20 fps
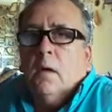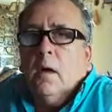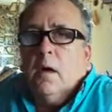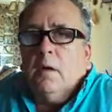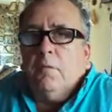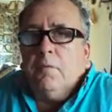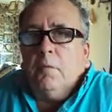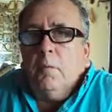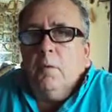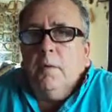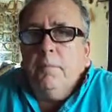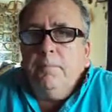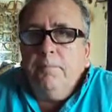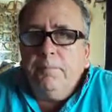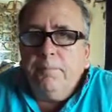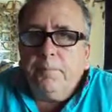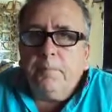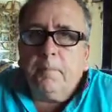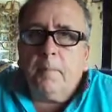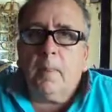Hi everyone.
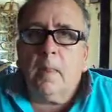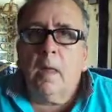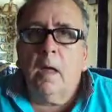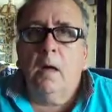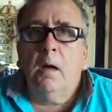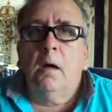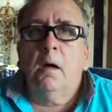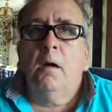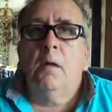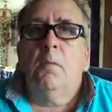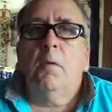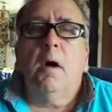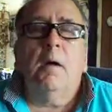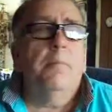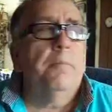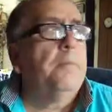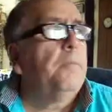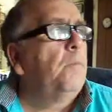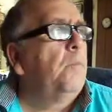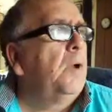Well,
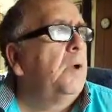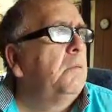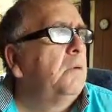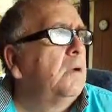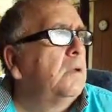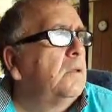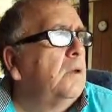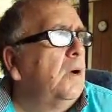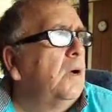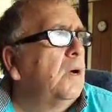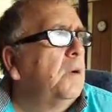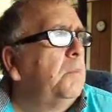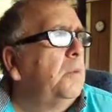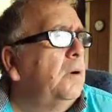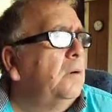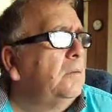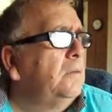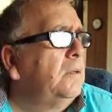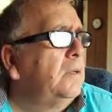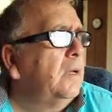what I'm going to talk
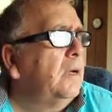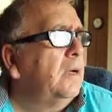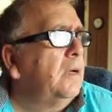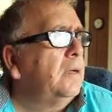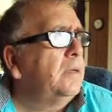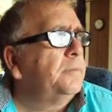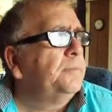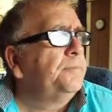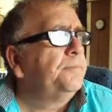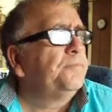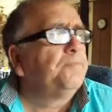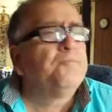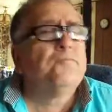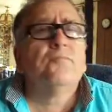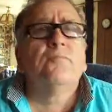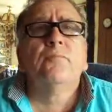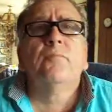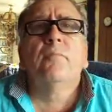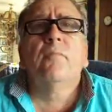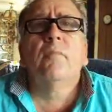about
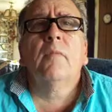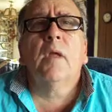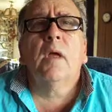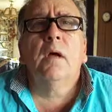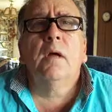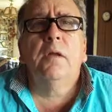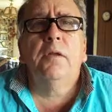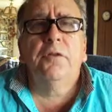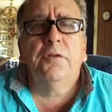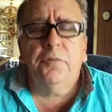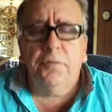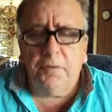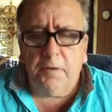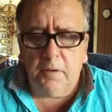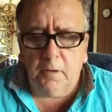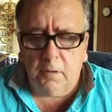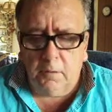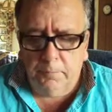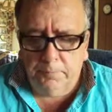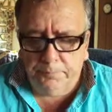in this
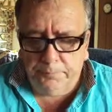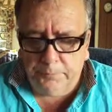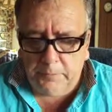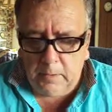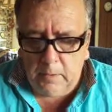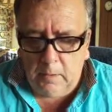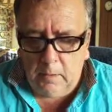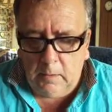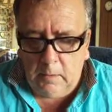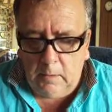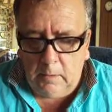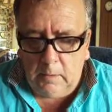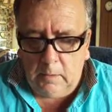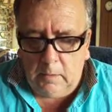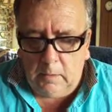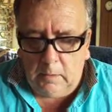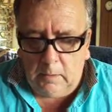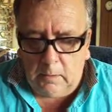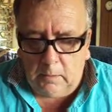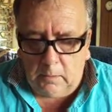video
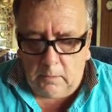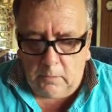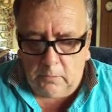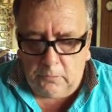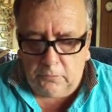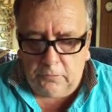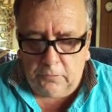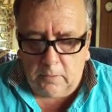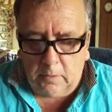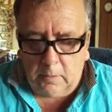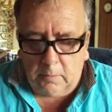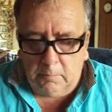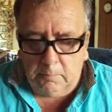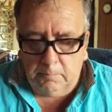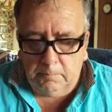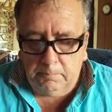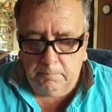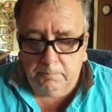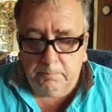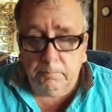is
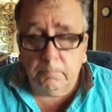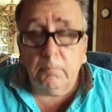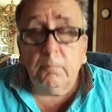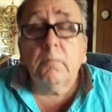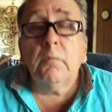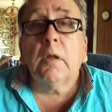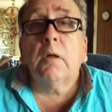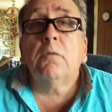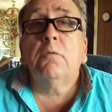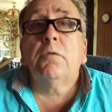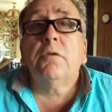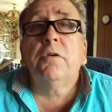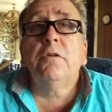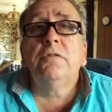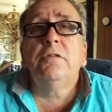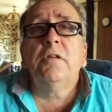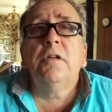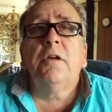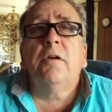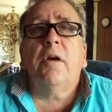
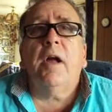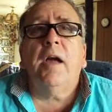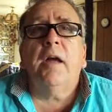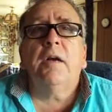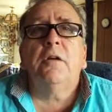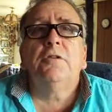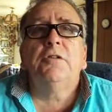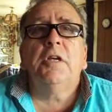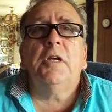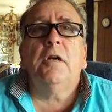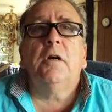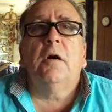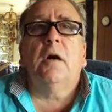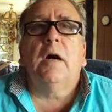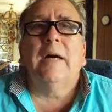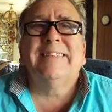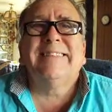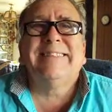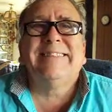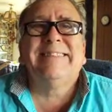reducing your energy
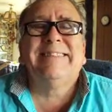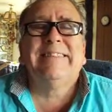costs.